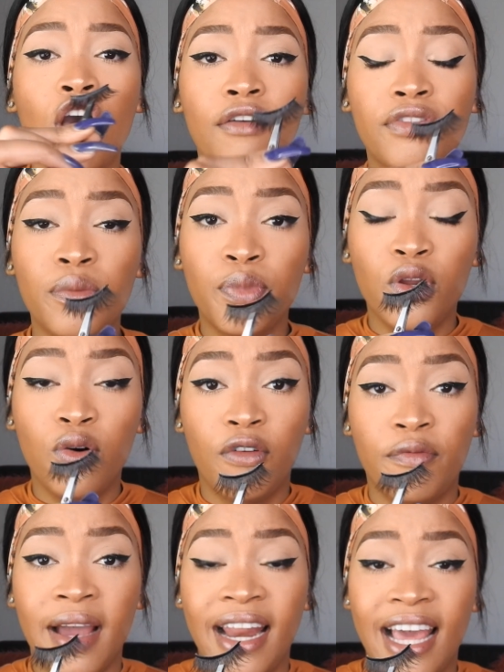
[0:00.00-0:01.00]
after pulling
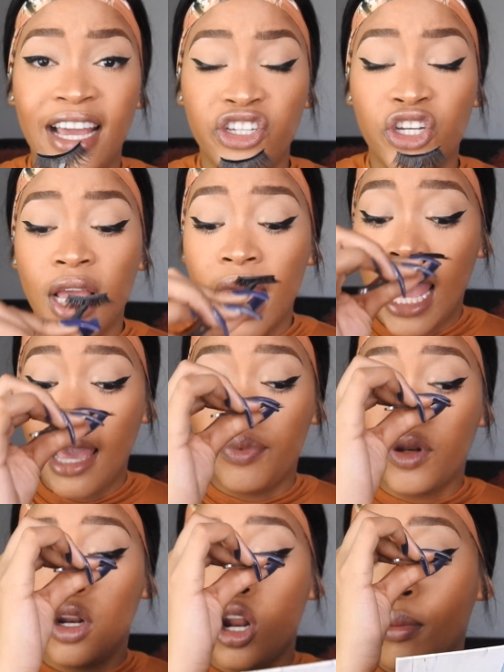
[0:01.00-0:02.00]
off my lash, I
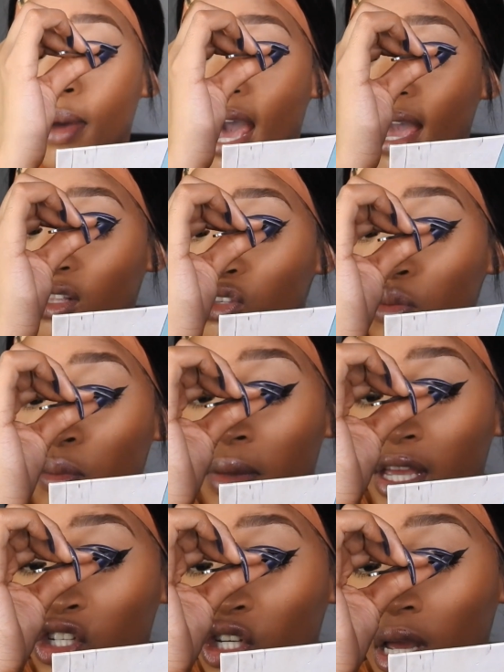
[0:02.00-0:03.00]
put it on my eye to
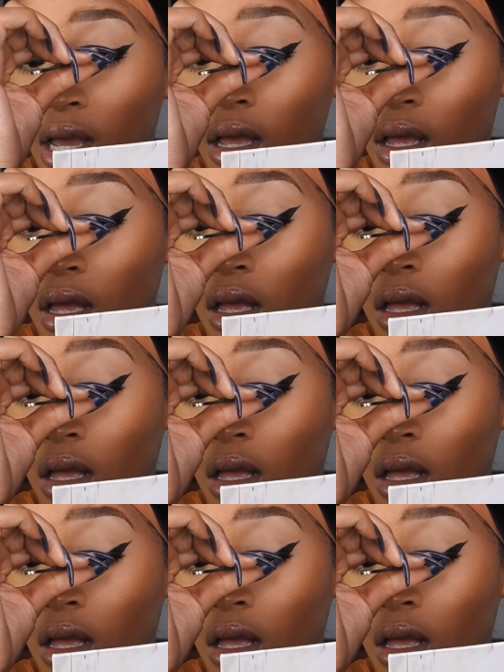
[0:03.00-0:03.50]
measure